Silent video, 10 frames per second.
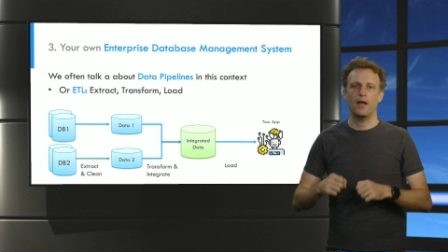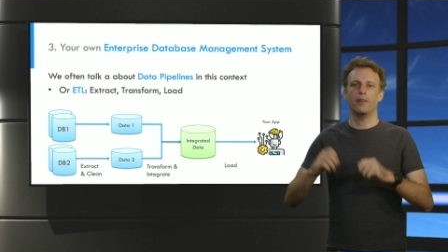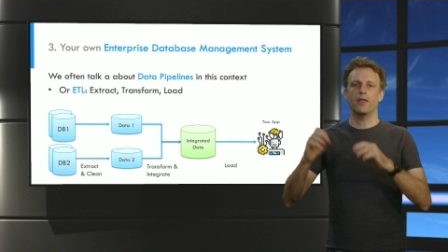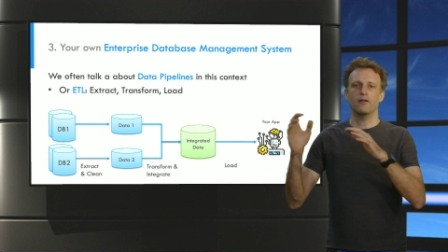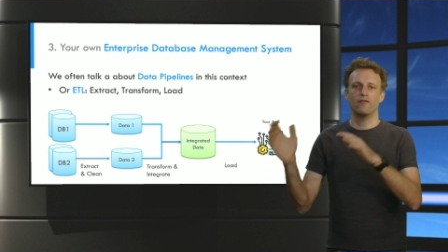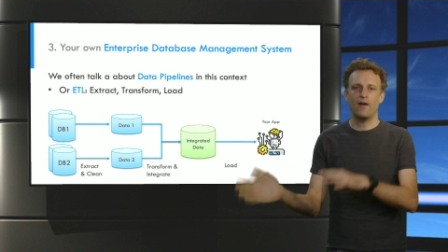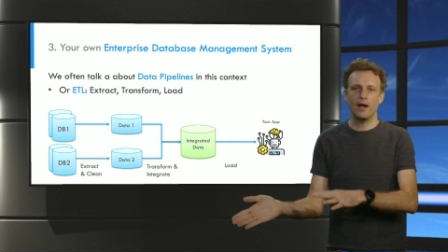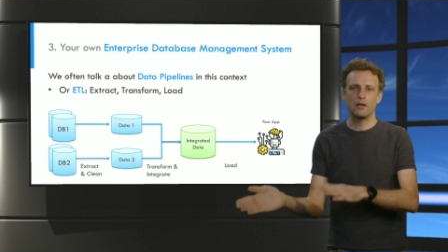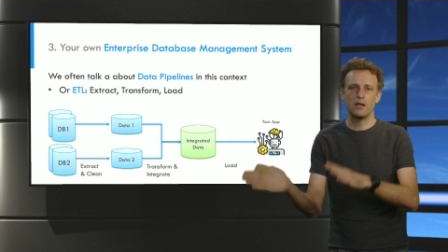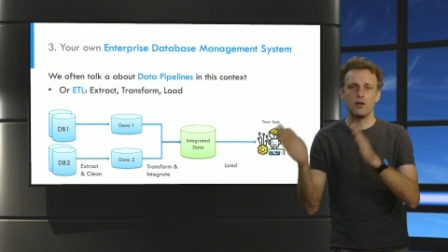and then
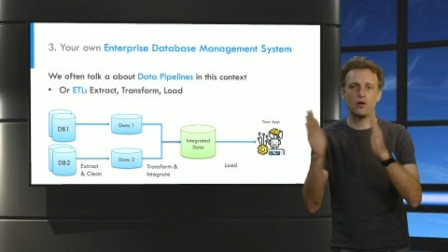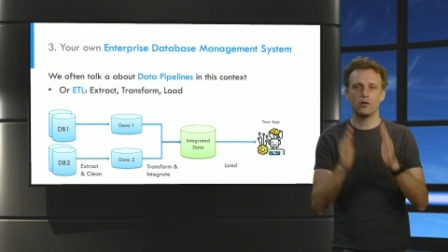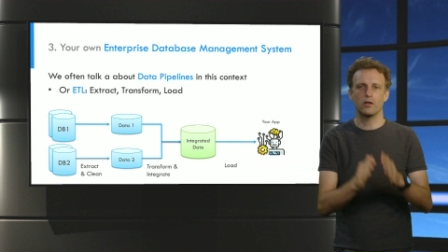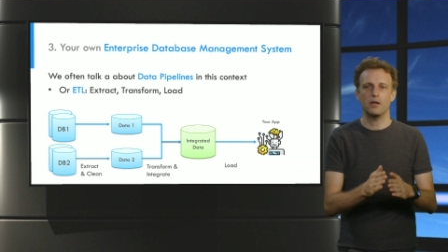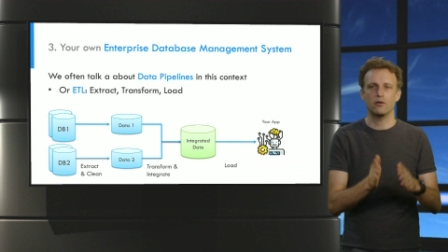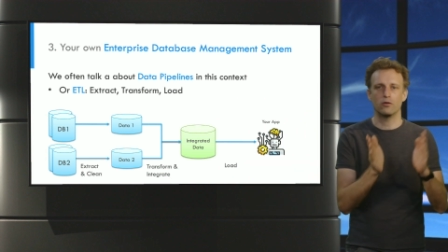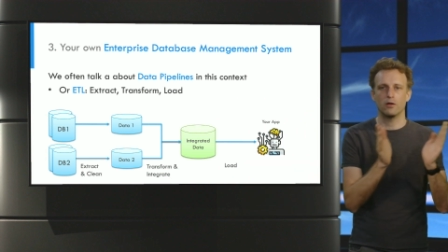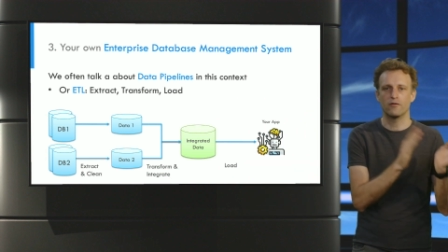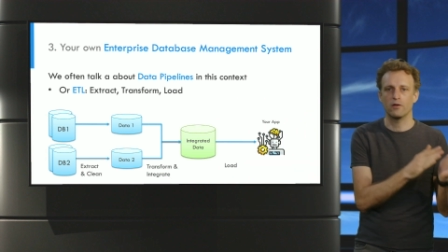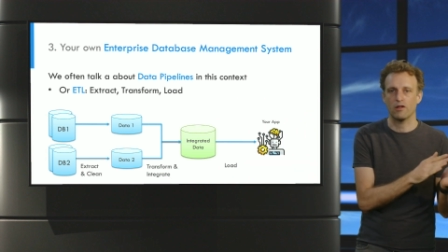finally loaded into a
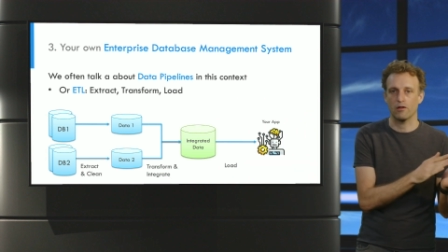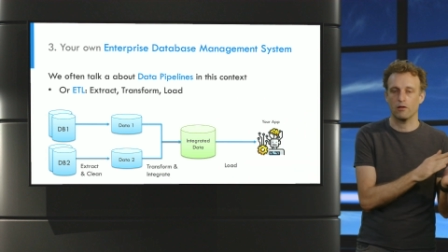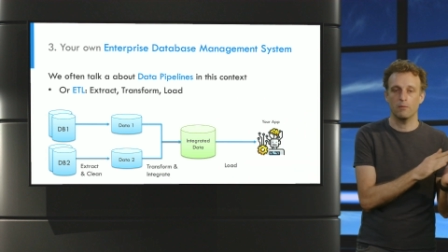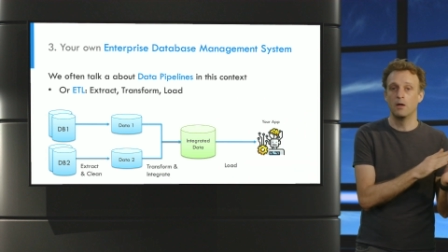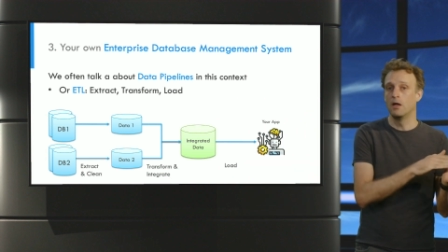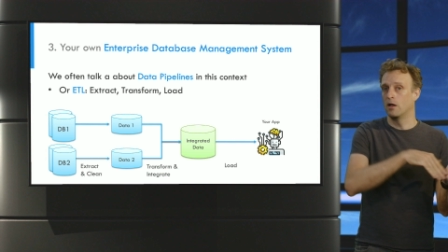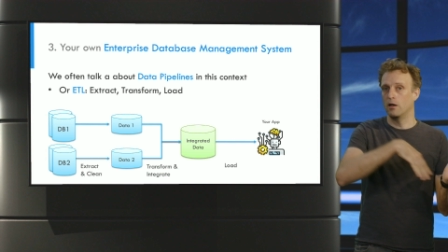different system,